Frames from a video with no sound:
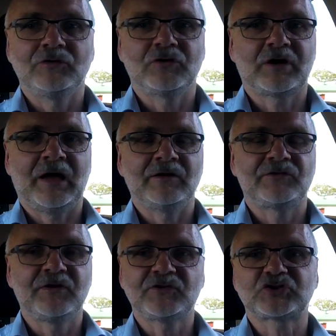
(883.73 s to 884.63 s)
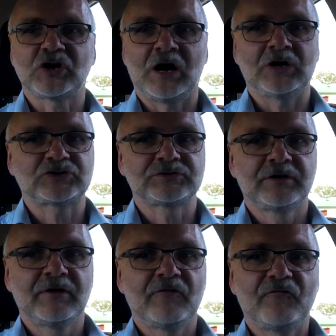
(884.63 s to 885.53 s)
You can discharge
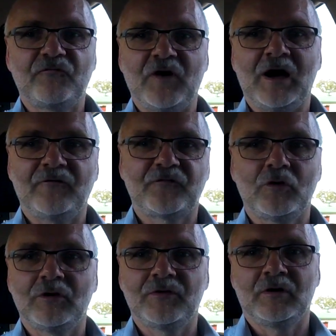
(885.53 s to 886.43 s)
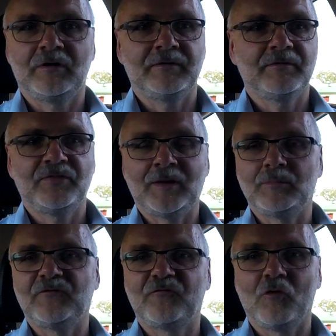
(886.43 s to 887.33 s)
far further than
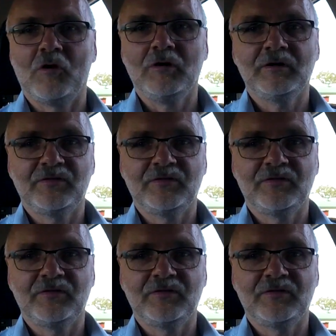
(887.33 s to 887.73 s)
before,